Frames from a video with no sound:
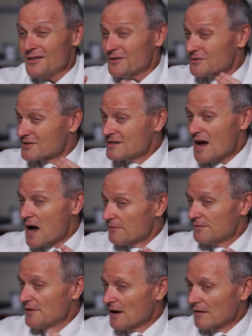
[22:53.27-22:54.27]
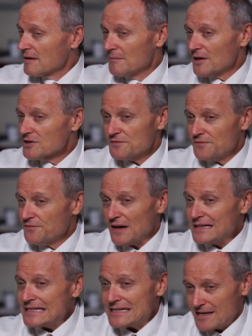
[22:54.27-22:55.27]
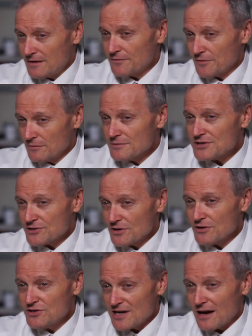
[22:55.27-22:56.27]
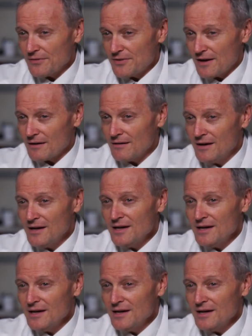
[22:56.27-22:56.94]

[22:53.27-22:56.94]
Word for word: There's not very much funding for research out there,